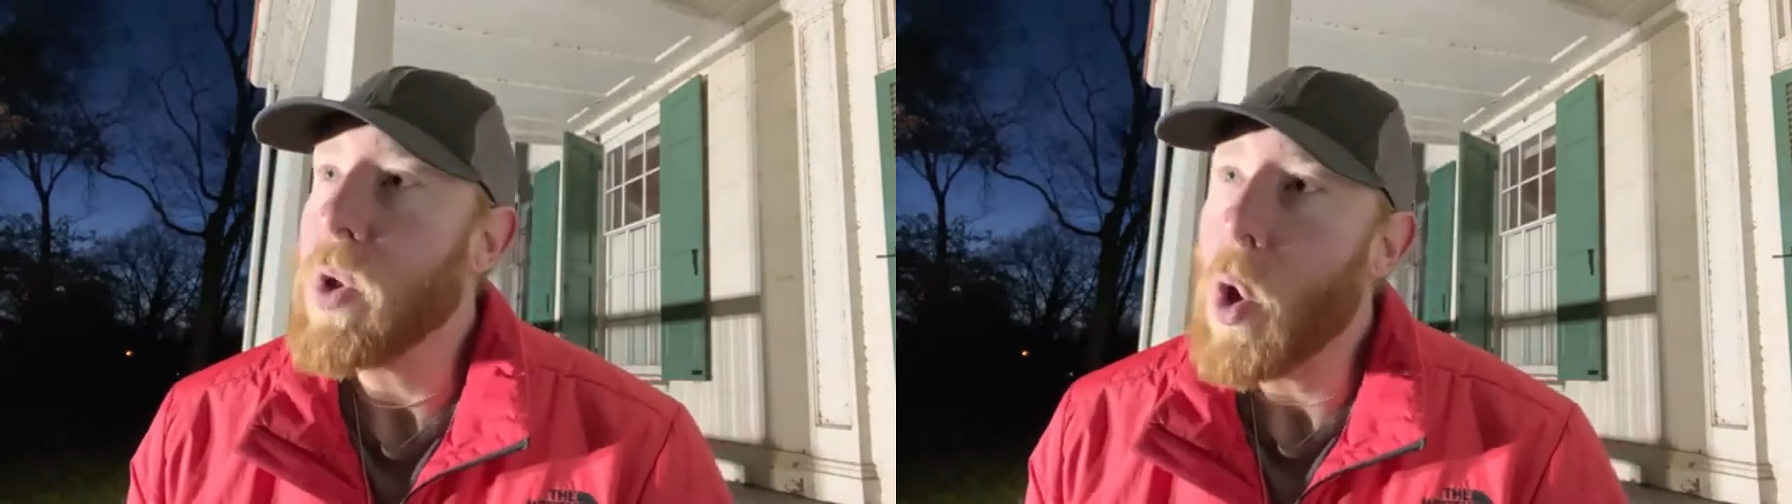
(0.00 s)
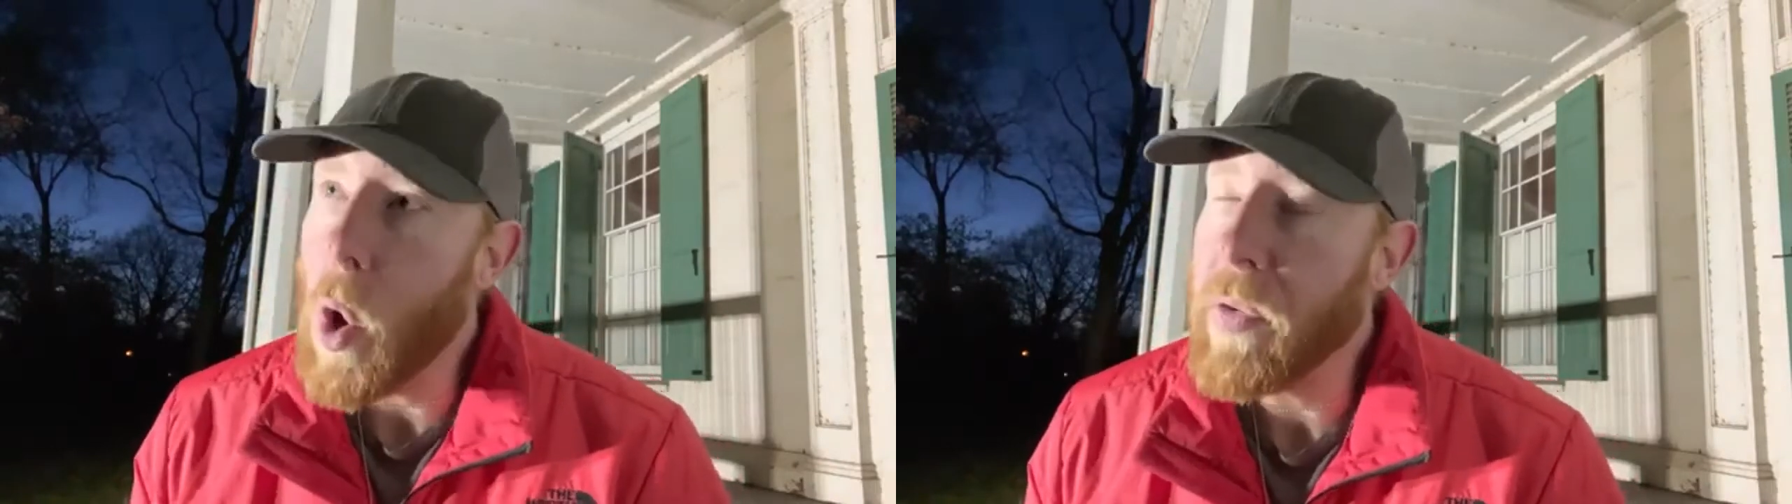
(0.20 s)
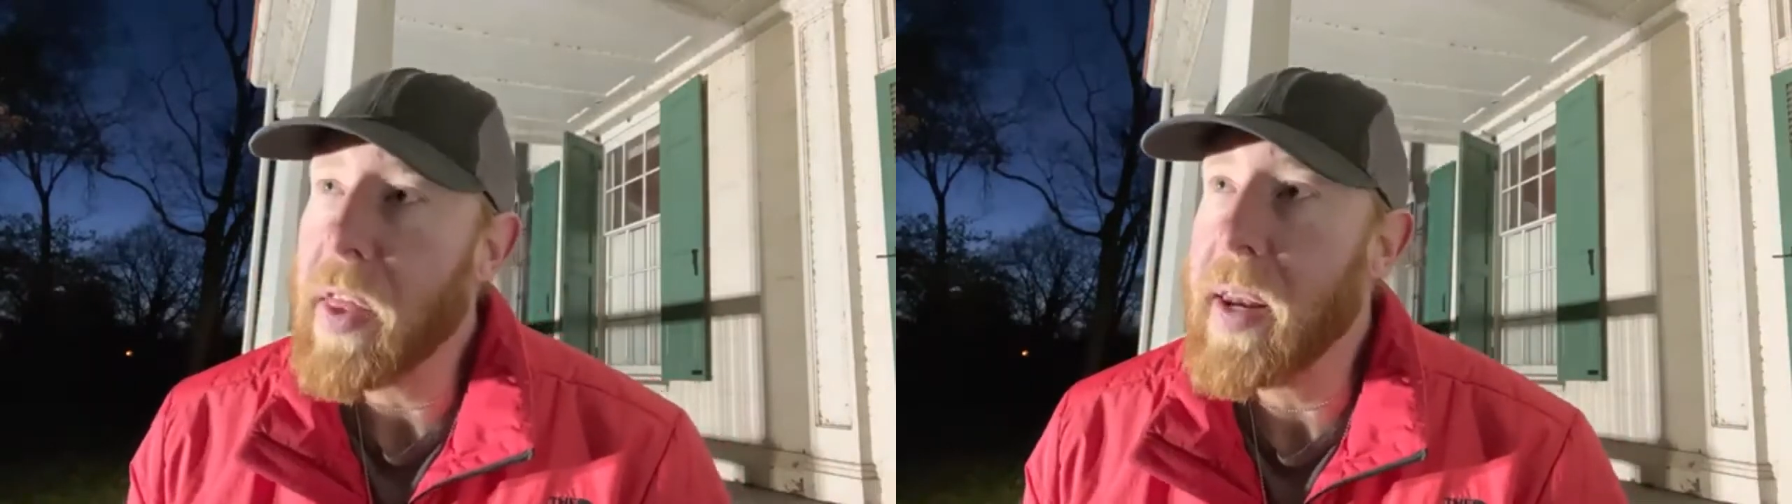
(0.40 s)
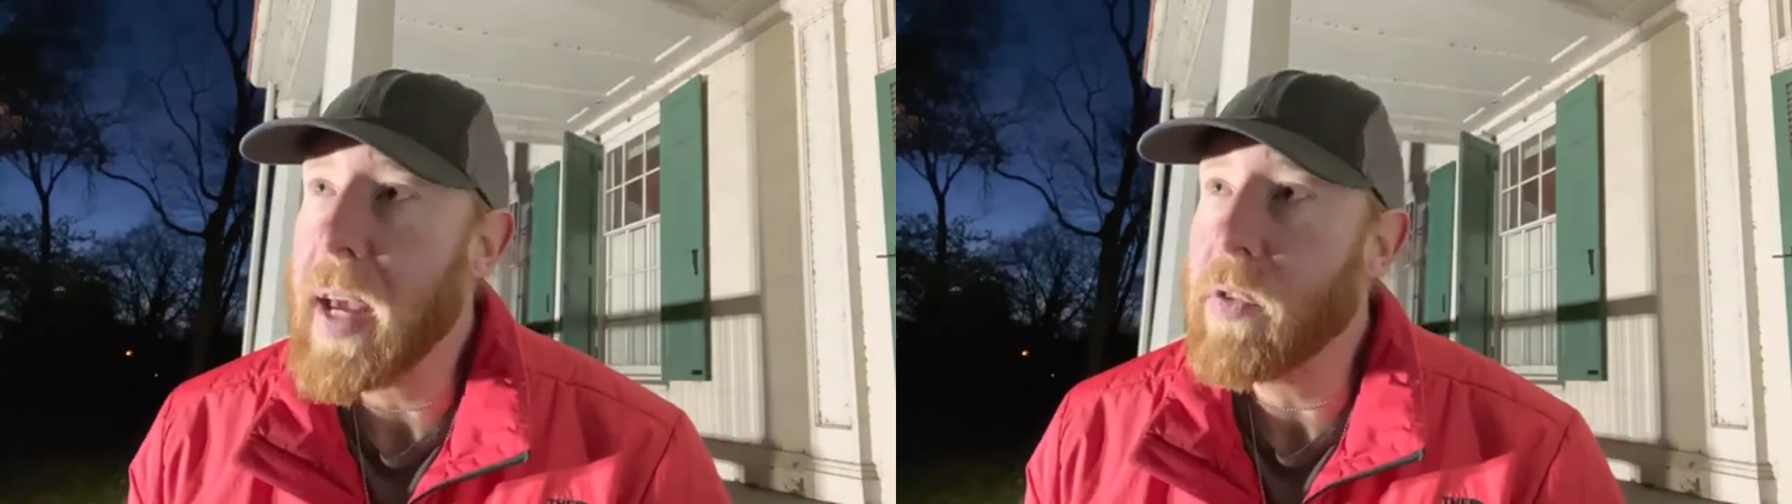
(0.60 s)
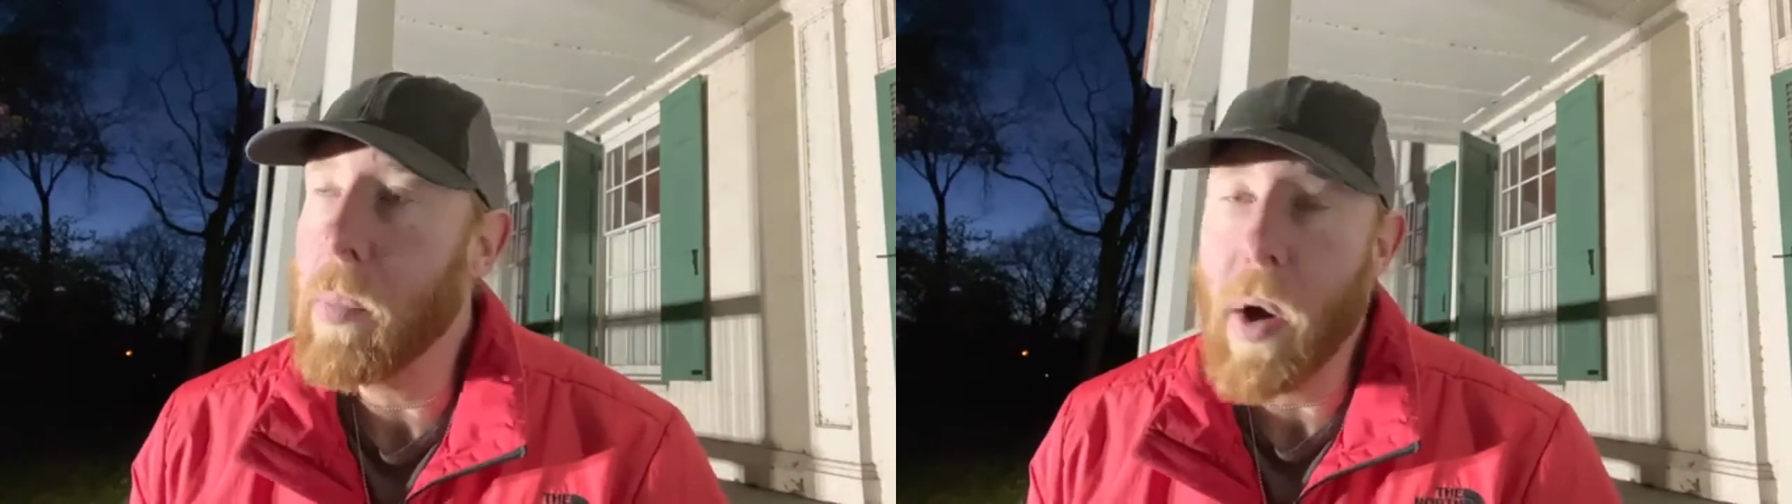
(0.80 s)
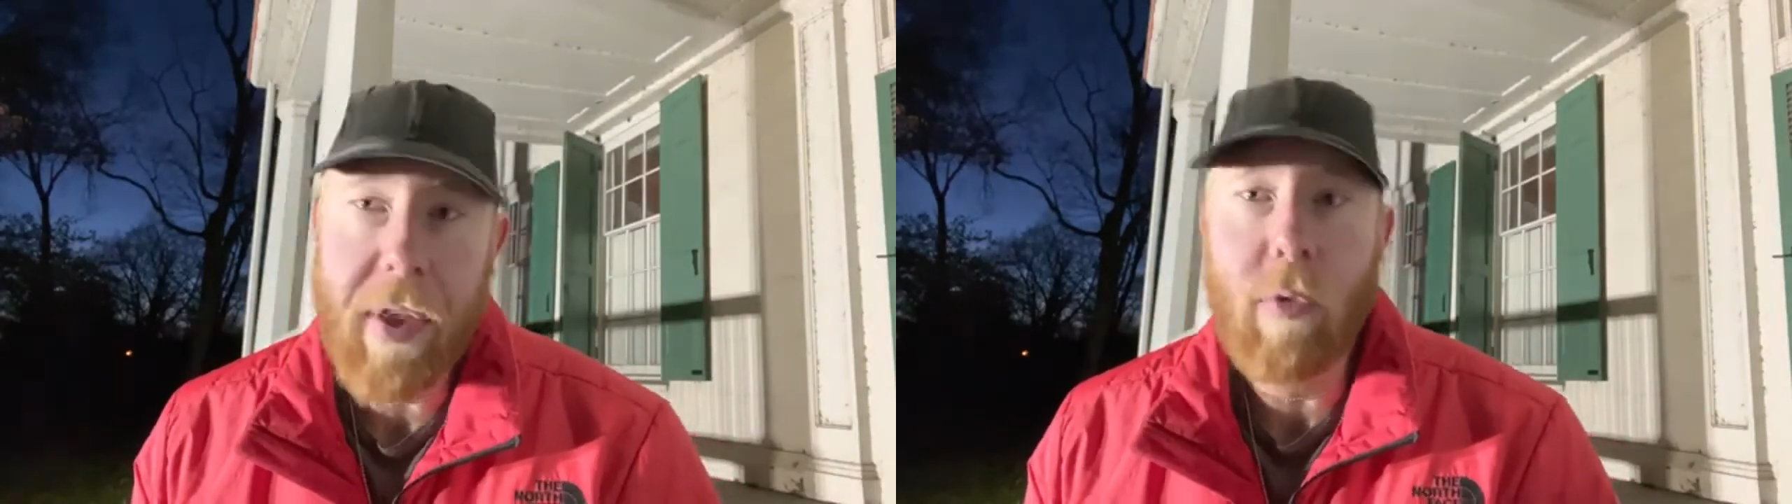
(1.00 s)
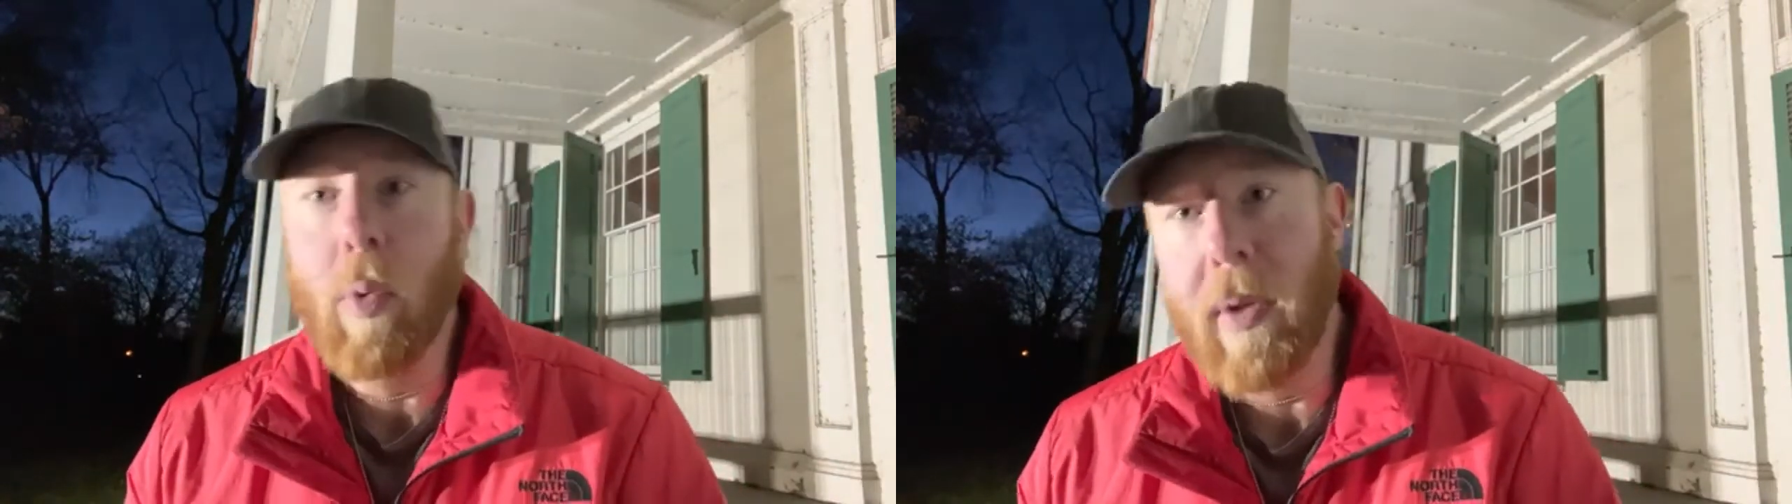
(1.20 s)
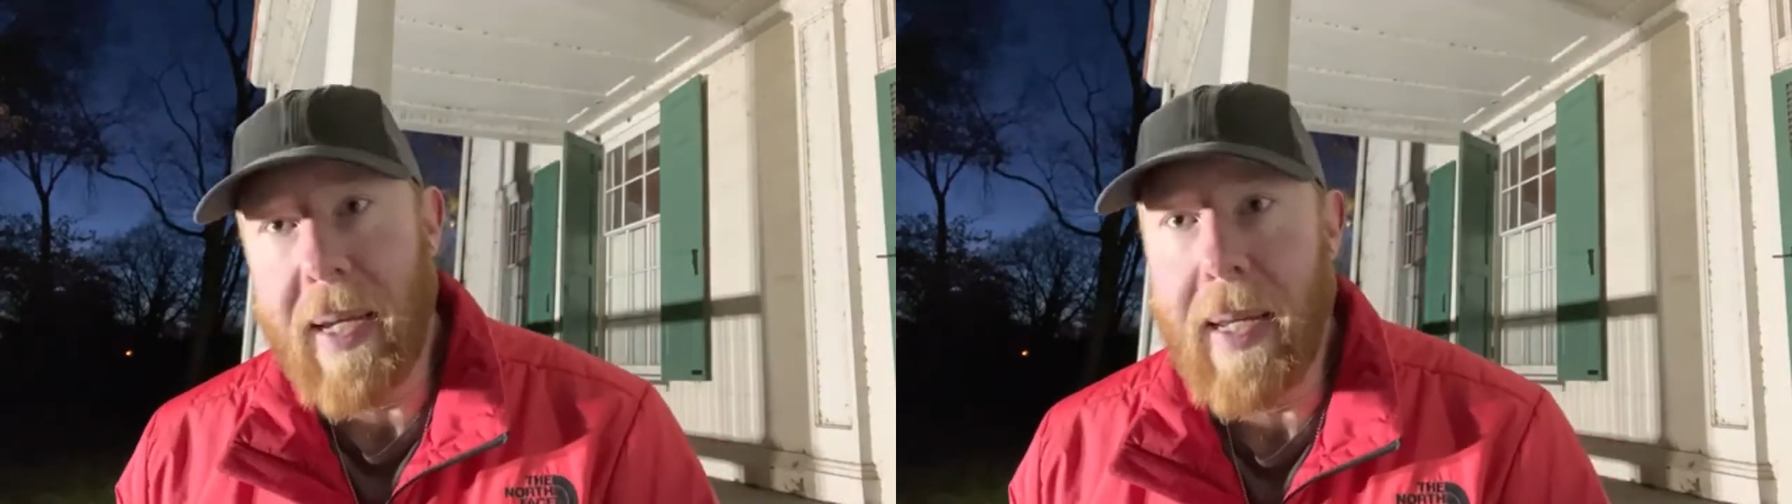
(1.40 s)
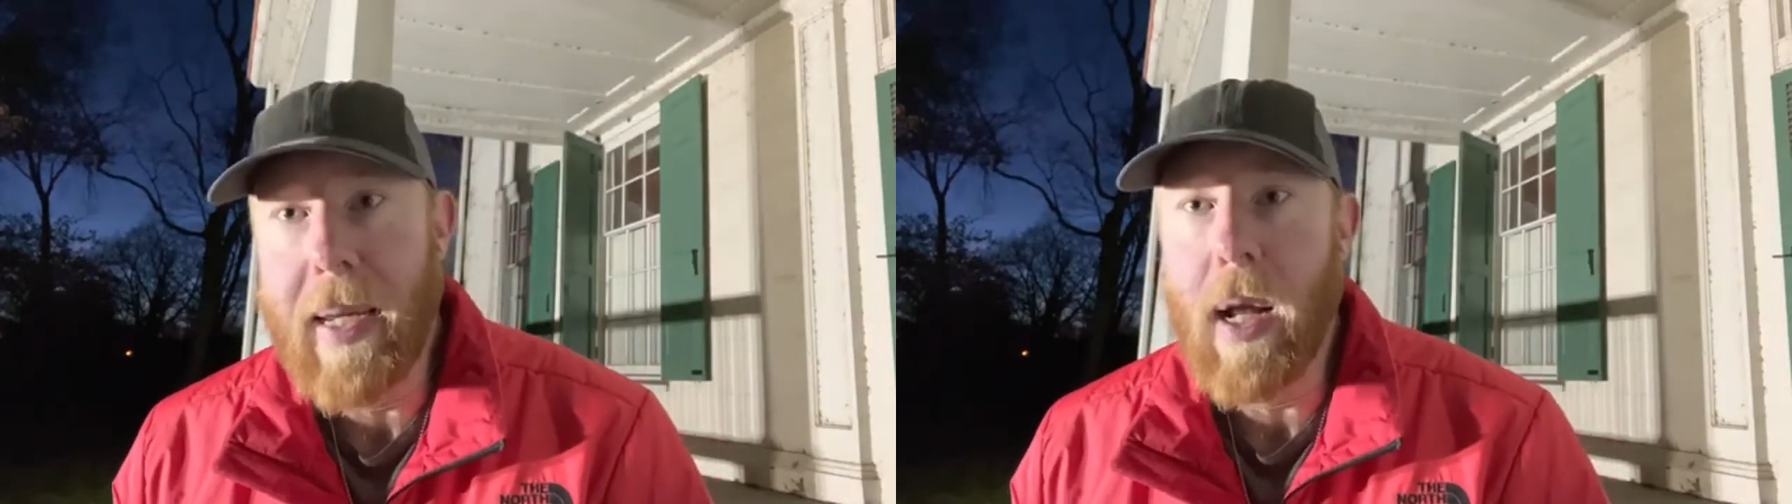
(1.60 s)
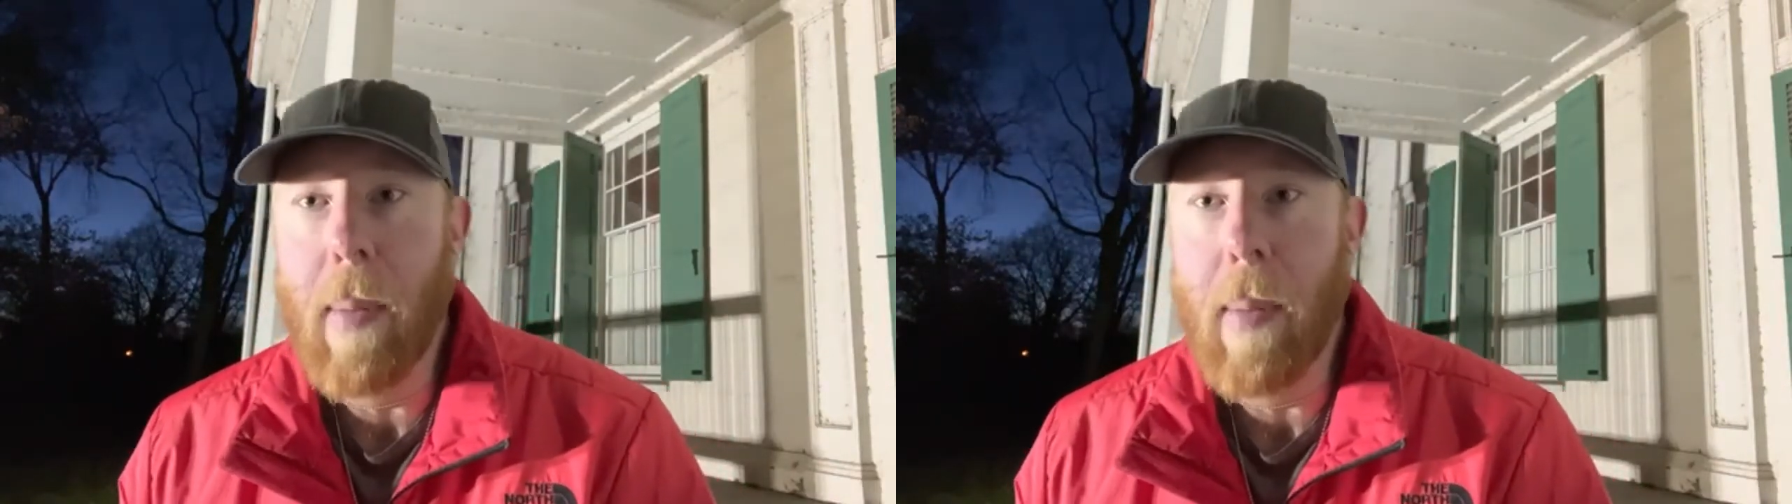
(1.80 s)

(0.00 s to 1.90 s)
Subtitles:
over the next month as we're leading